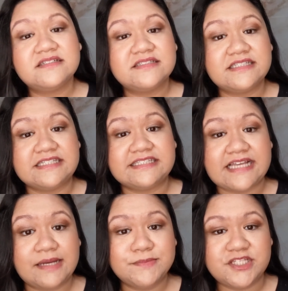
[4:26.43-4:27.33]
See,
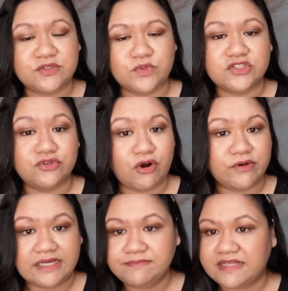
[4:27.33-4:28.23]
Samson was
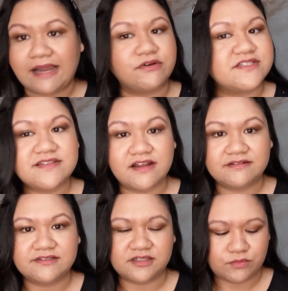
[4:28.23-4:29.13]
grown up now. He's not
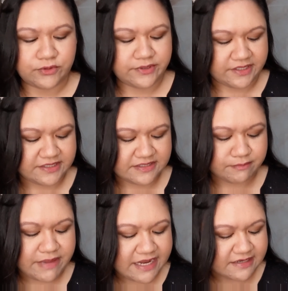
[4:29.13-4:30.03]
a little boy. He's a
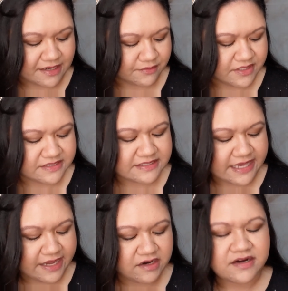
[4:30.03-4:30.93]
man now. His
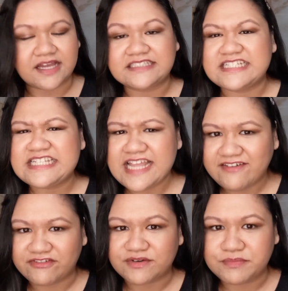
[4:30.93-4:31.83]
hair had
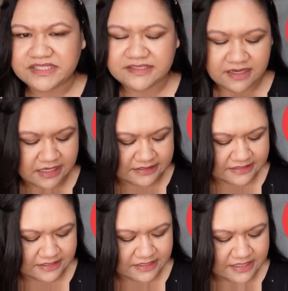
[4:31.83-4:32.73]
never been
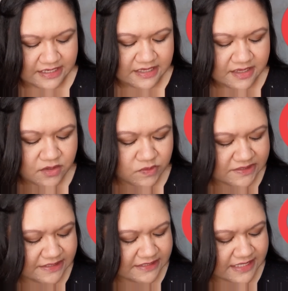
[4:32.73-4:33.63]
cut. It
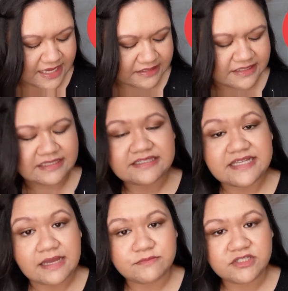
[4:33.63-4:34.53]
was the sign that
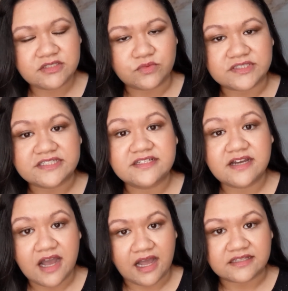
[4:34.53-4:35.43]
Samson was
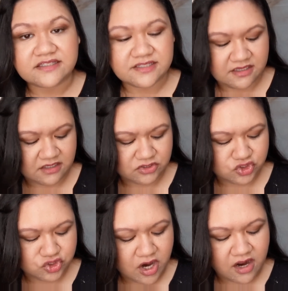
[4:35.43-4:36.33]
God's
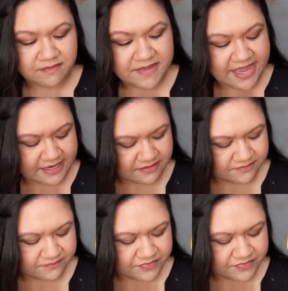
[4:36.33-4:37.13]
strong man.